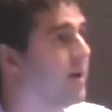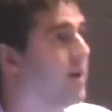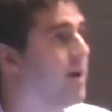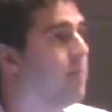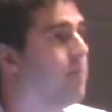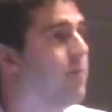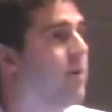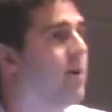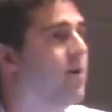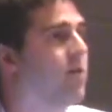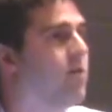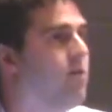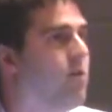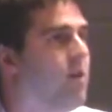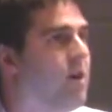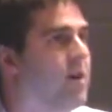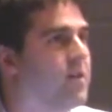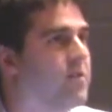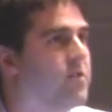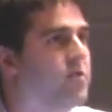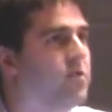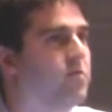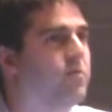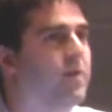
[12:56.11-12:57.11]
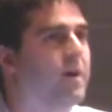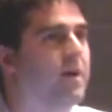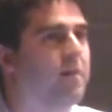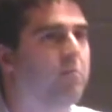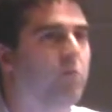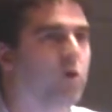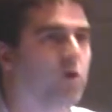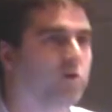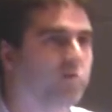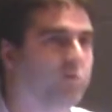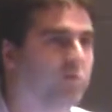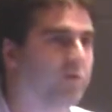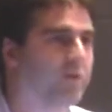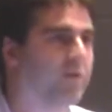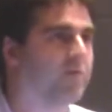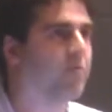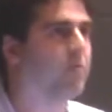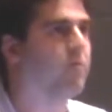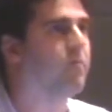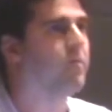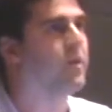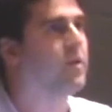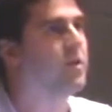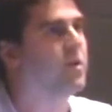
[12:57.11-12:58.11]
coming across, you've got multiple
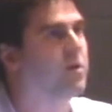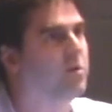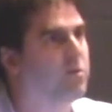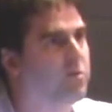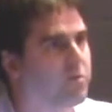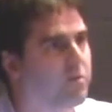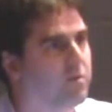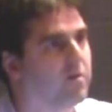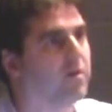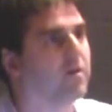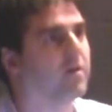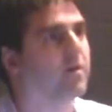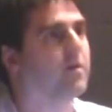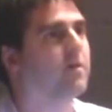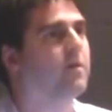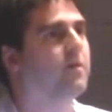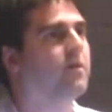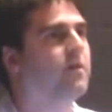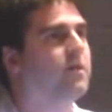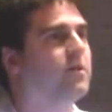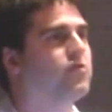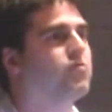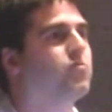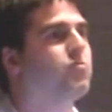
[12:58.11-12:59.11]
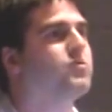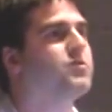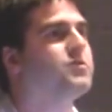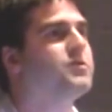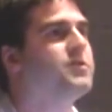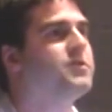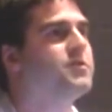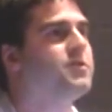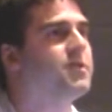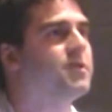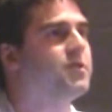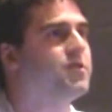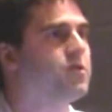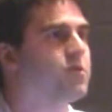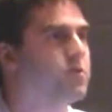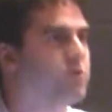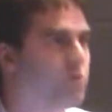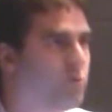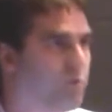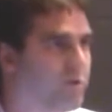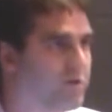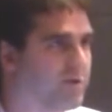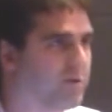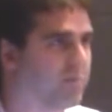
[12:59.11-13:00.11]
different video sources that you're
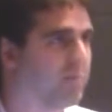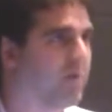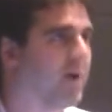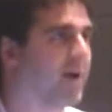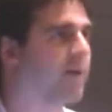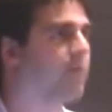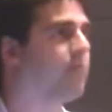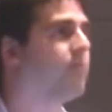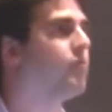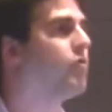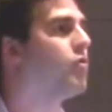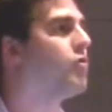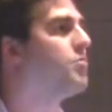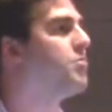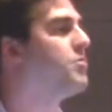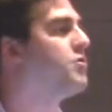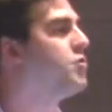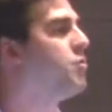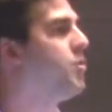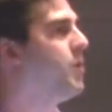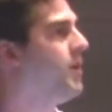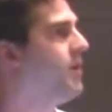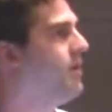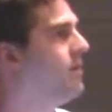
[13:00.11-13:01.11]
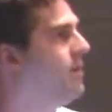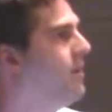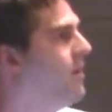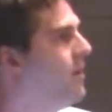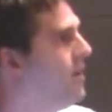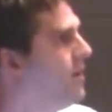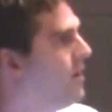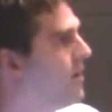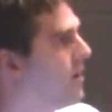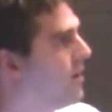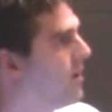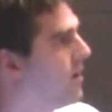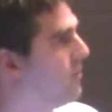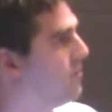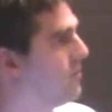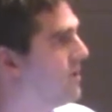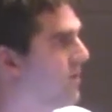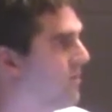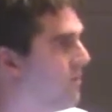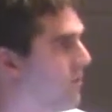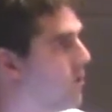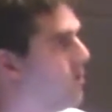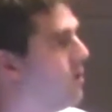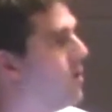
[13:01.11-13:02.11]
switching back and forth between,
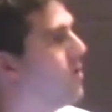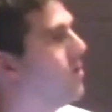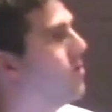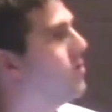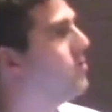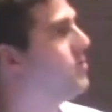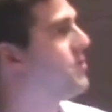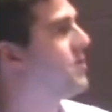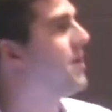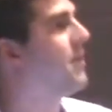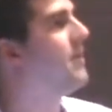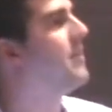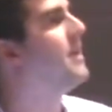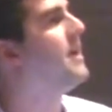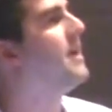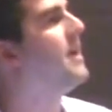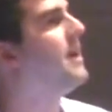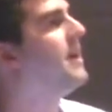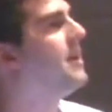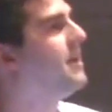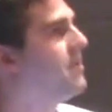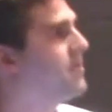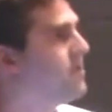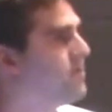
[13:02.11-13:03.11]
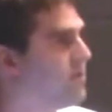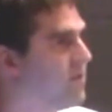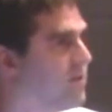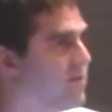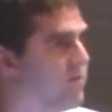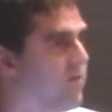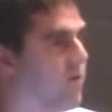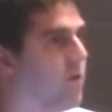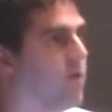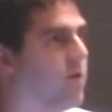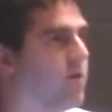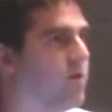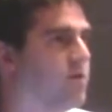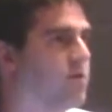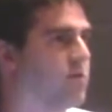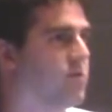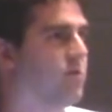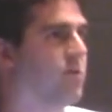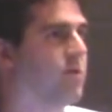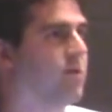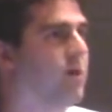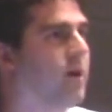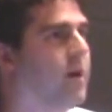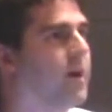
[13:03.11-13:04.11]
different nodes on the ends as far as
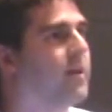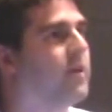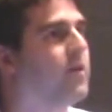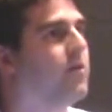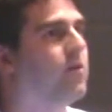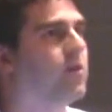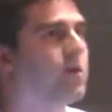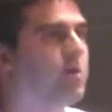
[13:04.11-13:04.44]
audio